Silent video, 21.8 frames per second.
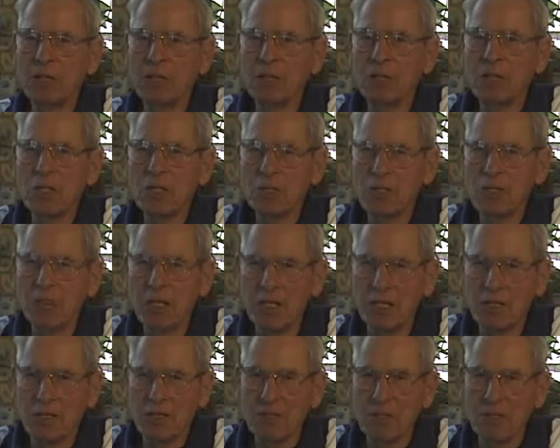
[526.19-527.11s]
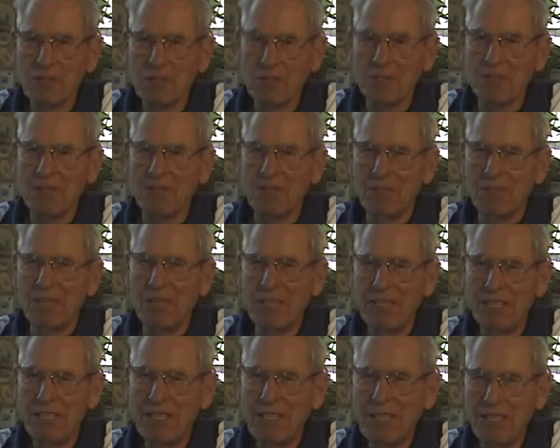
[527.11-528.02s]
It wasn't much,
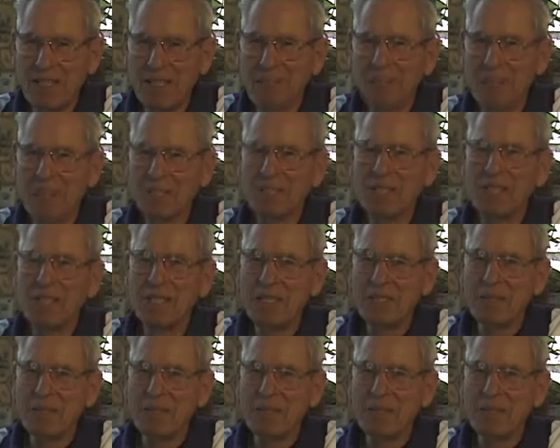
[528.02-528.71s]
but it was